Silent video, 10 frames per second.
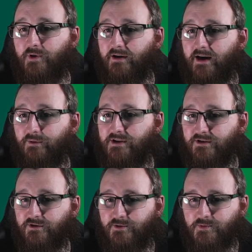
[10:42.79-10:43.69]
I now need to
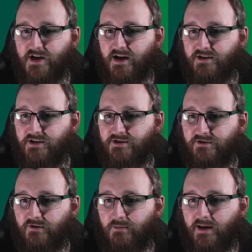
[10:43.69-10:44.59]
do some changes to
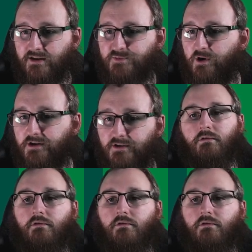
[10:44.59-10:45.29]
try and make this work.